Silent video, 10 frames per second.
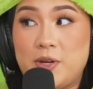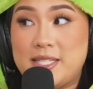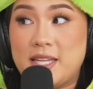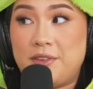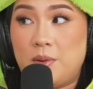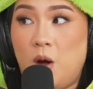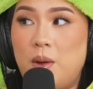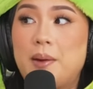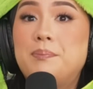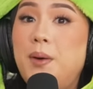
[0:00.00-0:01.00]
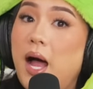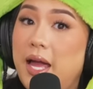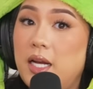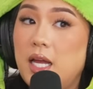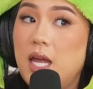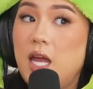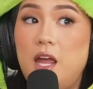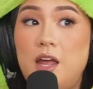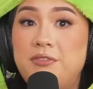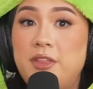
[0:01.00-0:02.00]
rice is having a moment, but if